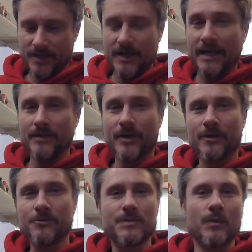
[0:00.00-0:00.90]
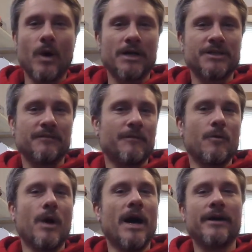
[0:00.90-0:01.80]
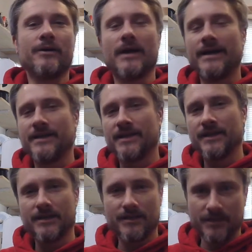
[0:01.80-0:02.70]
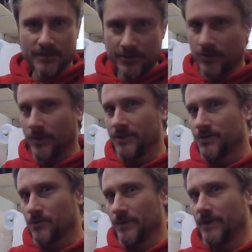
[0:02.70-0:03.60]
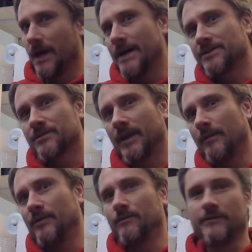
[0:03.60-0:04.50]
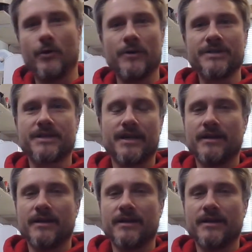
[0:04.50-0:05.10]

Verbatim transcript: Anybody who's been watching for a while, I think you're going to realize, or maybe you've noticed,